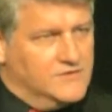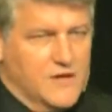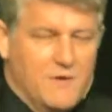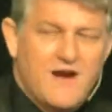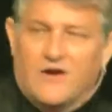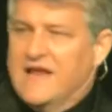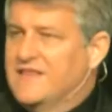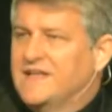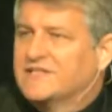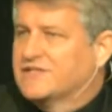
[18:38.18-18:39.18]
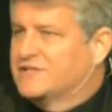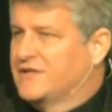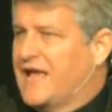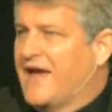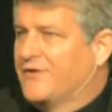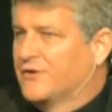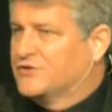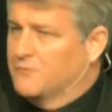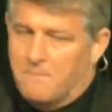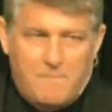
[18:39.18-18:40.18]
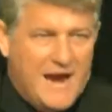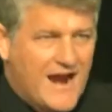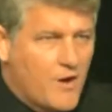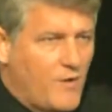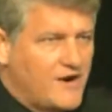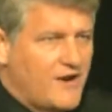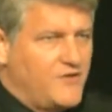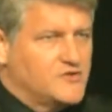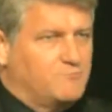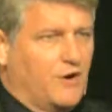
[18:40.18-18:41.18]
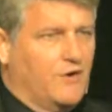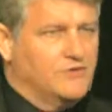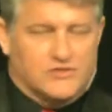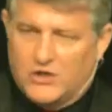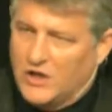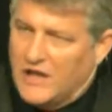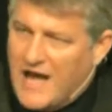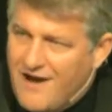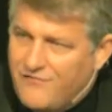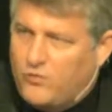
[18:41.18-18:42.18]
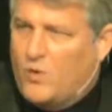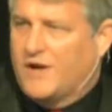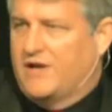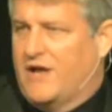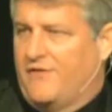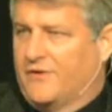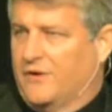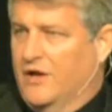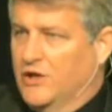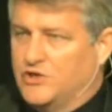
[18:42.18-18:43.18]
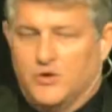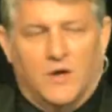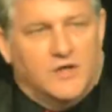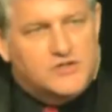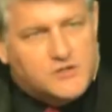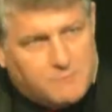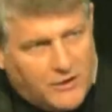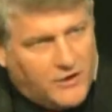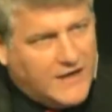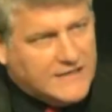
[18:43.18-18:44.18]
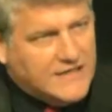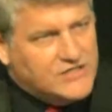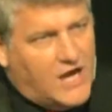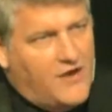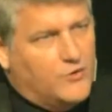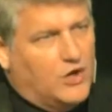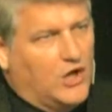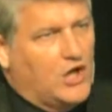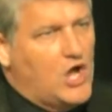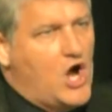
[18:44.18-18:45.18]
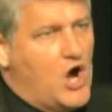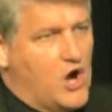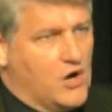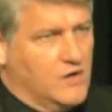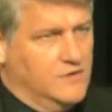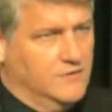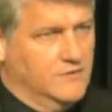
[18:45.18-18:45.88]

See, we are in this together to bear one another's burdens, to love one another, to spur each other along.